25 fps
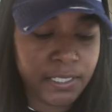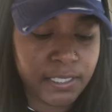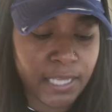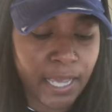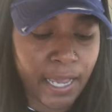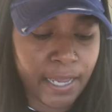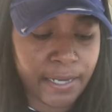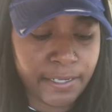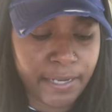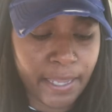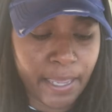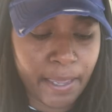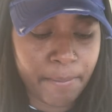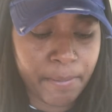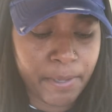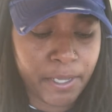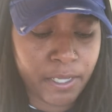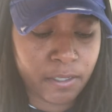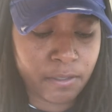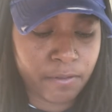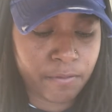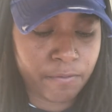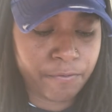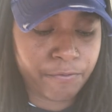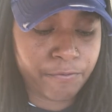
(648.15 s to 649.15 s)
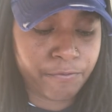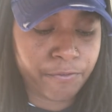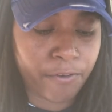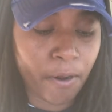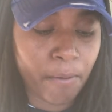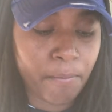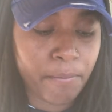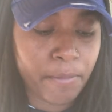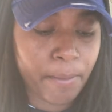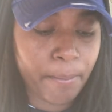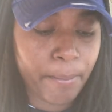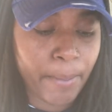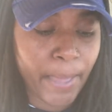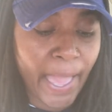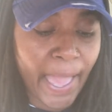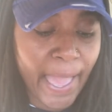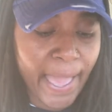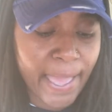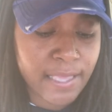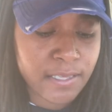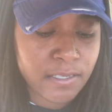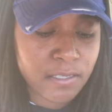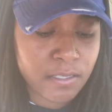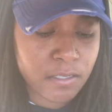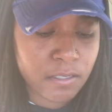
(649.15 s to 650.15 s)
dynamic from the
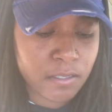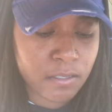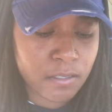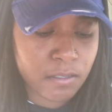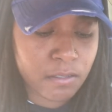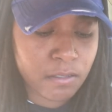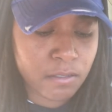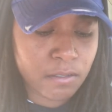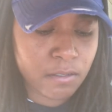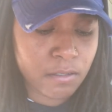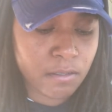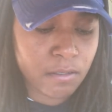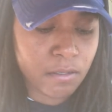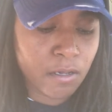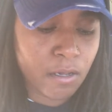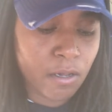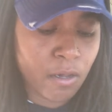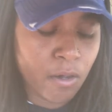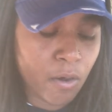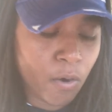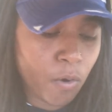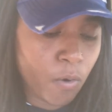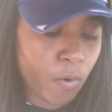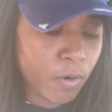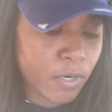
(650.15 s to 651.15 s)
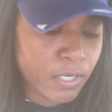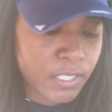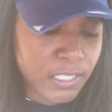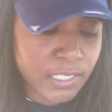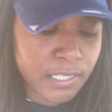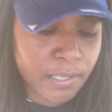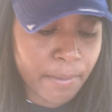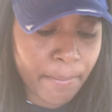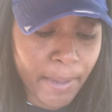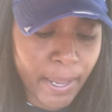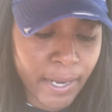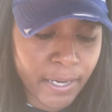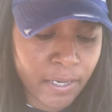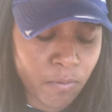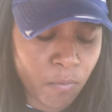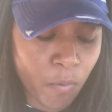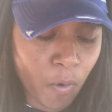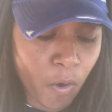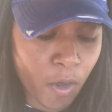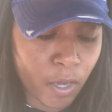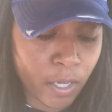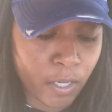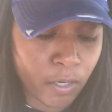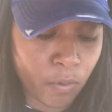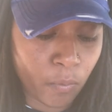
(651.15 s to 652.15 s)
past, or somebody
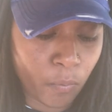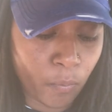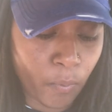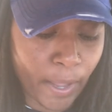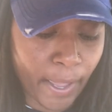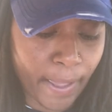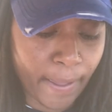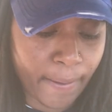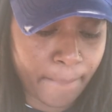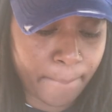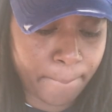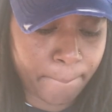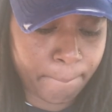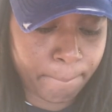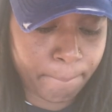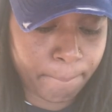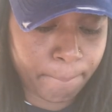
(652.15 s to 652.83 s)
walking away.